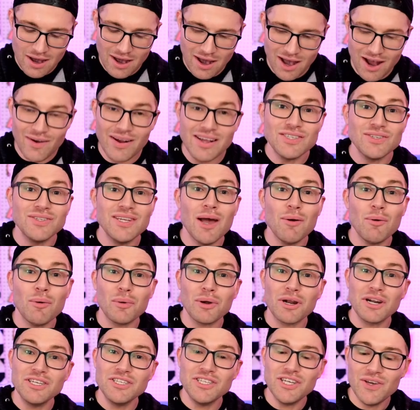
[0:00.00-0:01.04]
All right, so now what we're
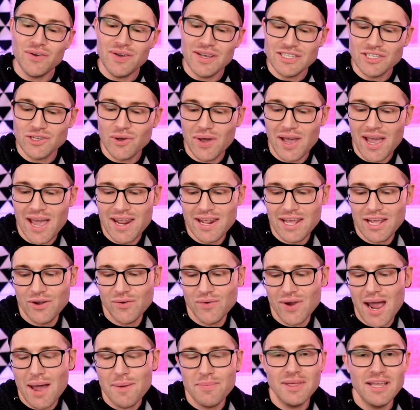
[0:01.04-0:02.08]
gonna do is go ahead and
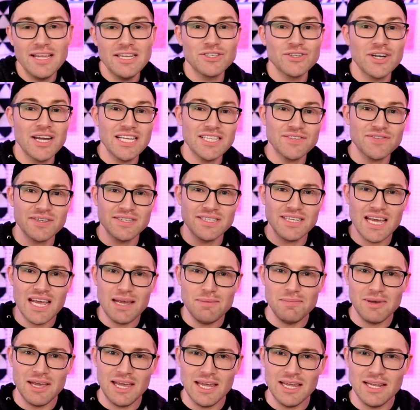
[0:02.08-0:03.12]
grab the transfer
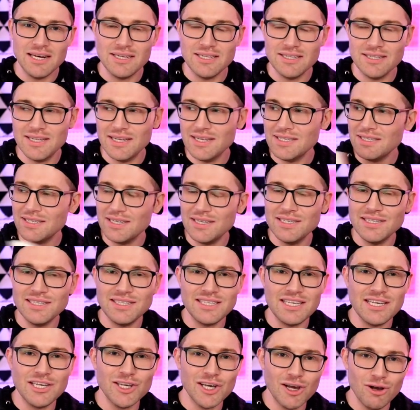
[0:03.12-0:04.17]
tape, and this is
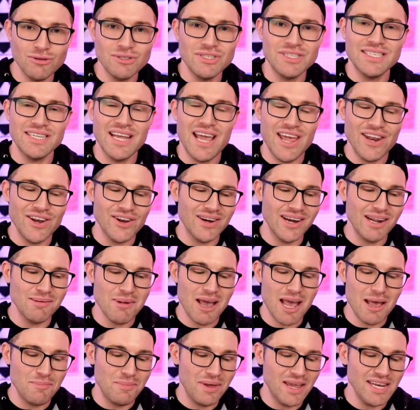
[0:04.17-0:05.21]
the gold standard in
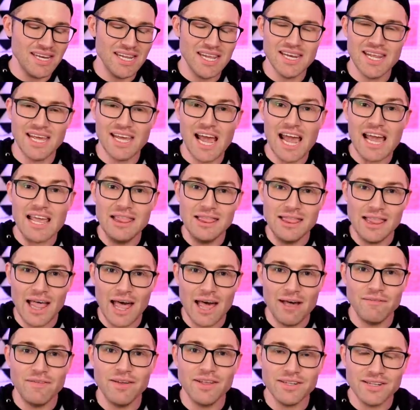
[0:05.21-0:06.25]
my opinion. Like I
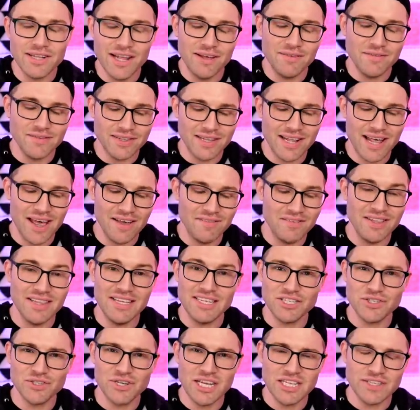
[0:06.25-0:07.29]
love, love, love
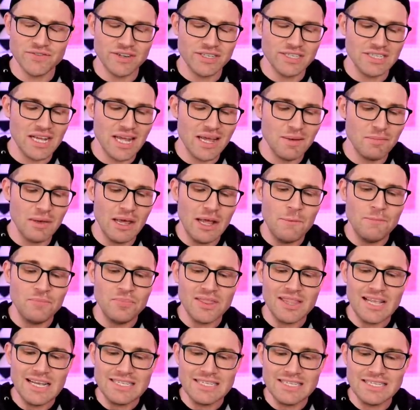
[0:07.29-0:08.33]
this transfer tape.
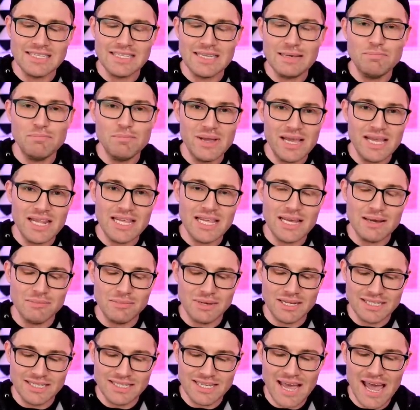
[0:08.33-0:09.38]
This is the medium
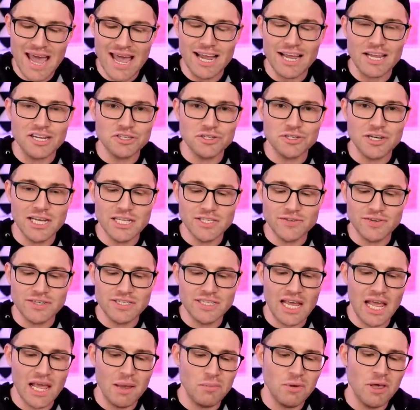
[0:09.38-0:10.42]
tack transfer
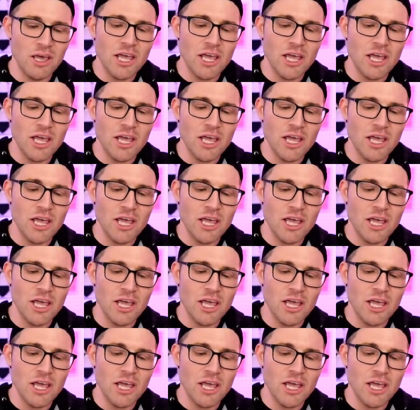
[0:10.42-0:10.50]
tape.